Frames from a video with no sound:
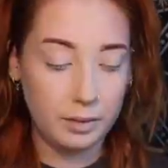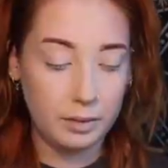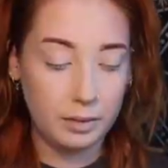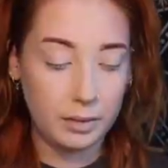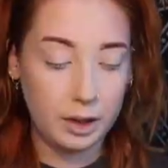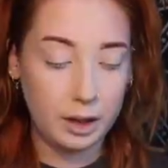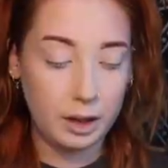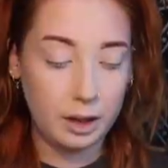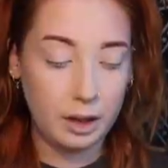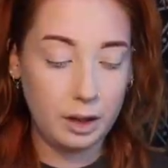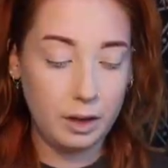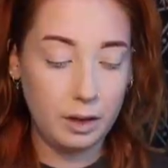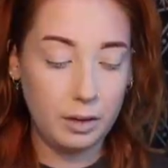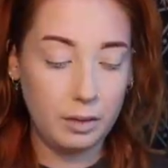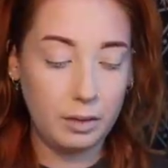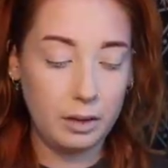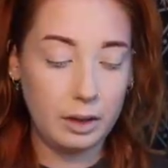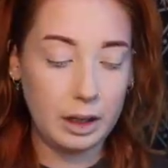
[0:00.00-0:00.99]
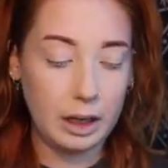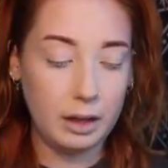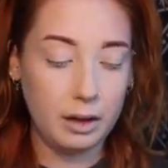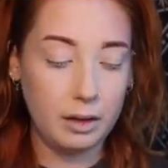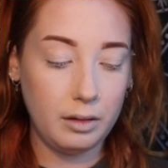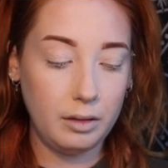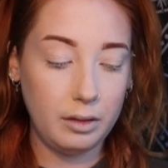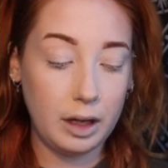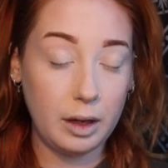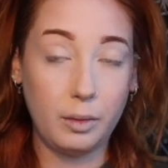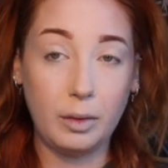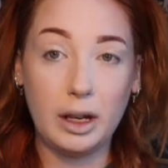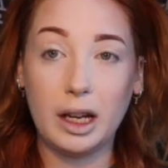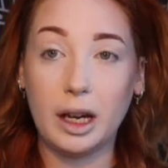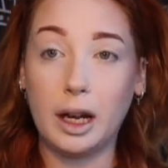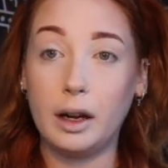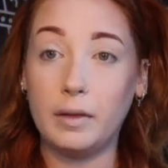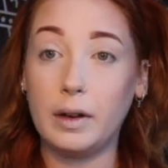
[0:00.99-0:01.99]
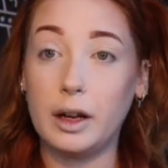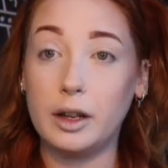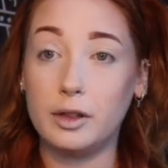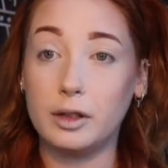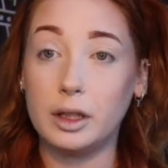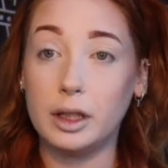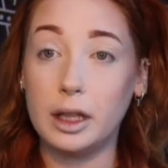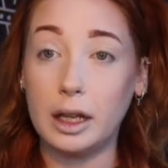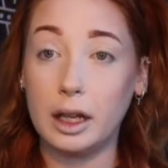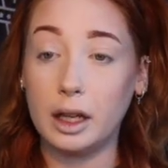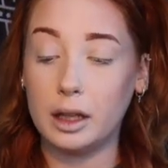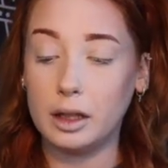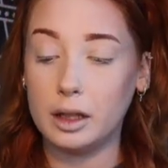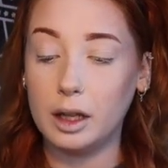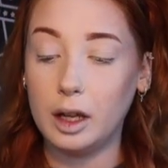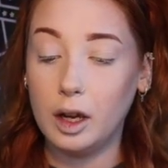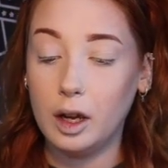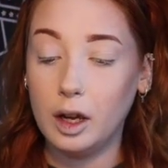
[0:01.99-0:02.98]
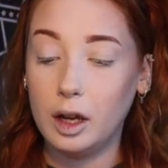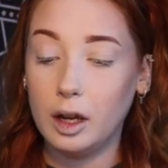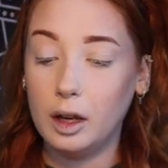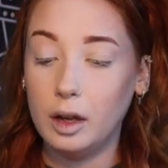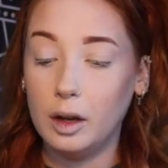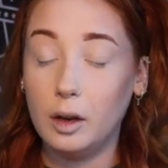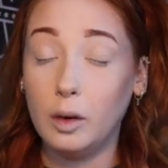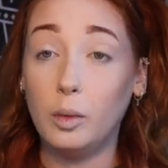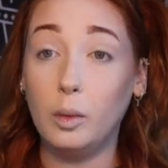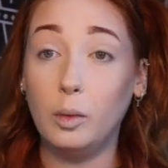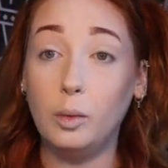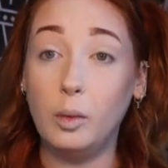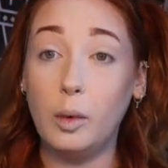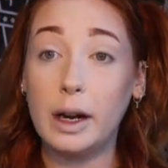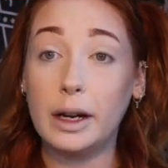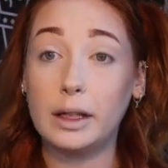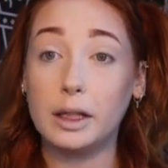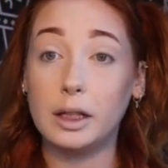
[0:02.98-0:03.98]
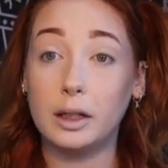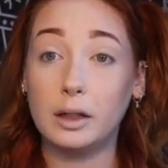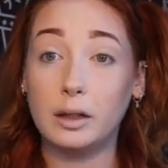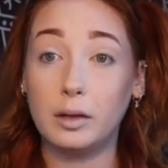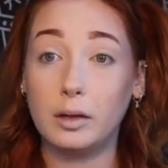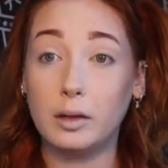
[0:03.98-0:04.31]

So now that we kind of understand what